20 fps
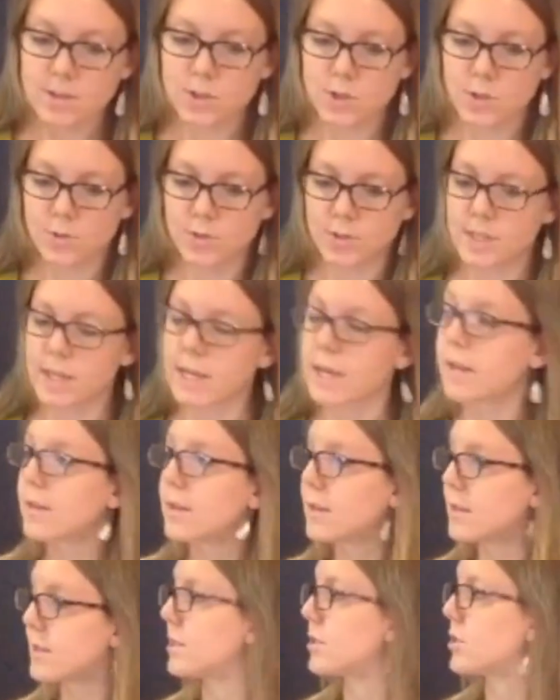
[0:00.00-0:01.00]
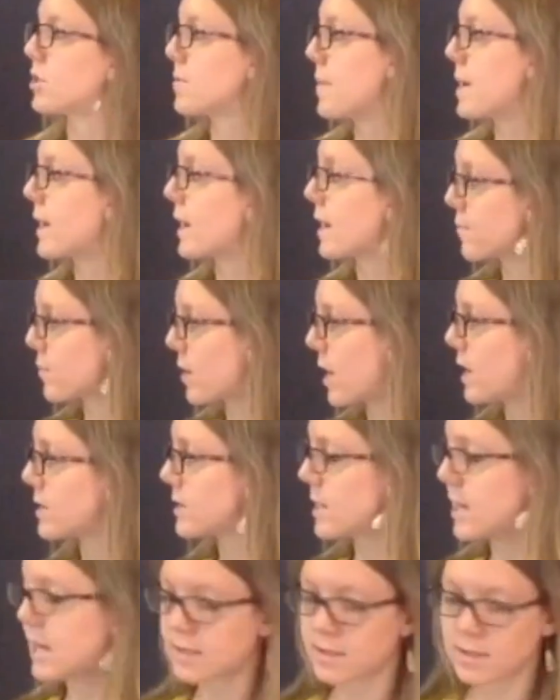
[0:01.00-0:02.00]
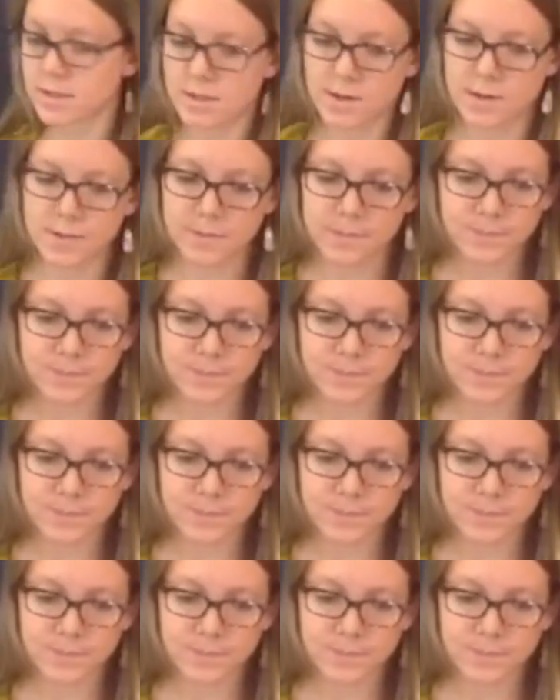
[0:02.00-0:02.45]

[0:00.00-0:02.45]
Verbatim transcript: to see the decision-making process.